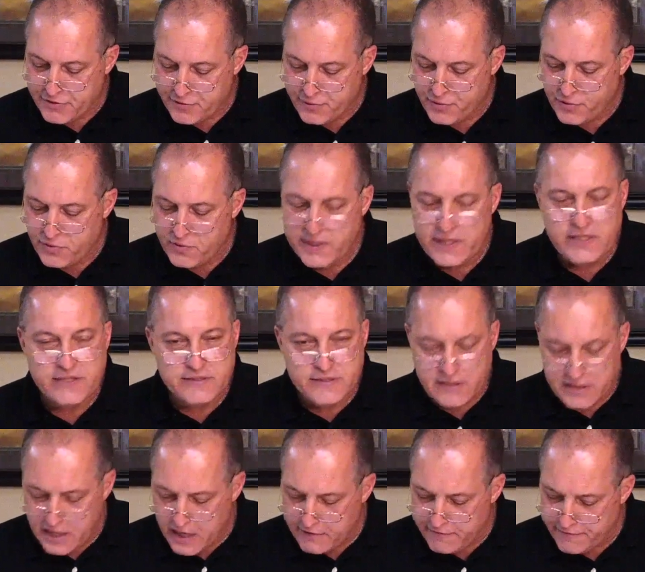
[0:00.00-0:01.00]
through his
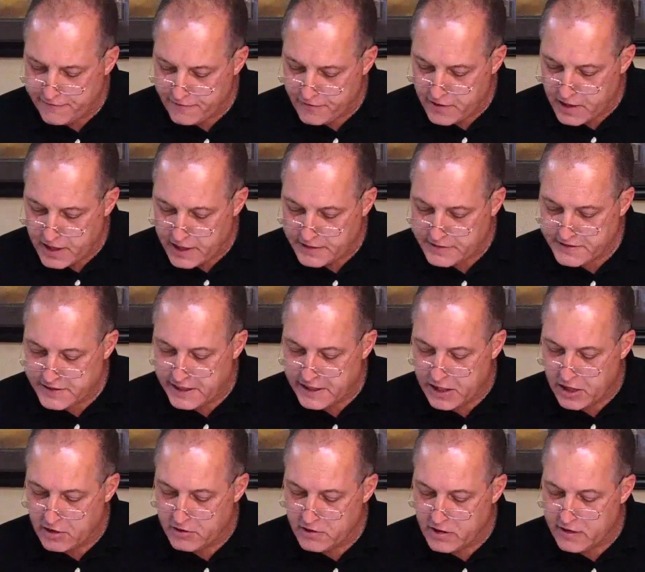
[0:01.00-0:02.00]
love for us and
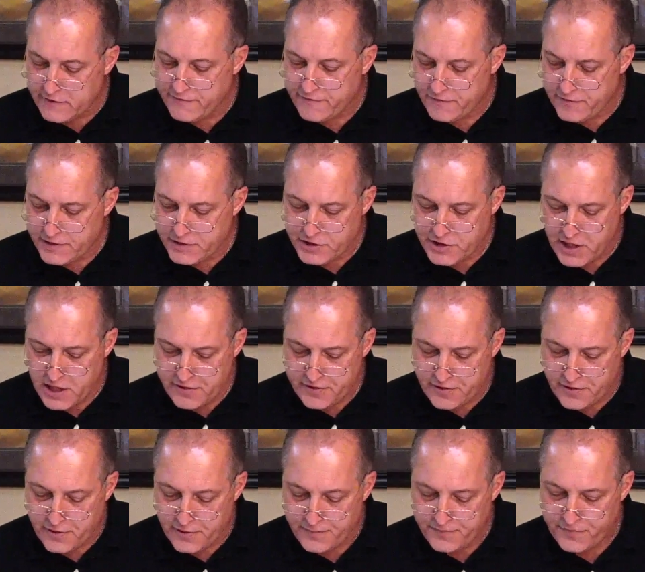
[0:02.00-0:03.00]
our love for each
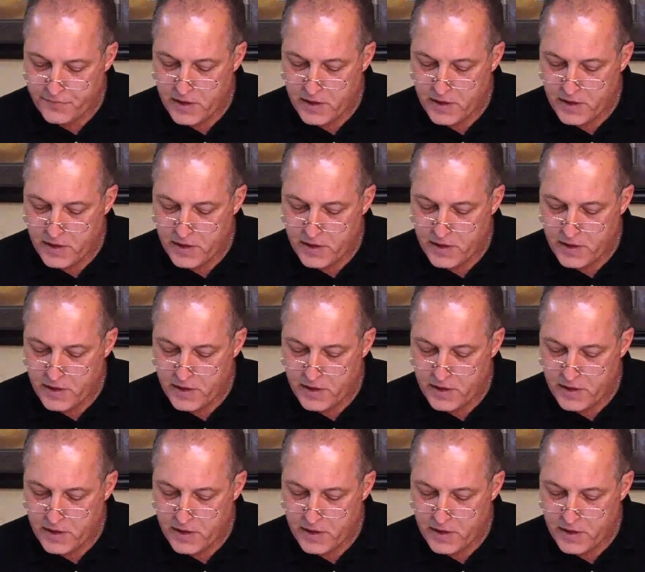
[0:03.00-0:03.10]
other.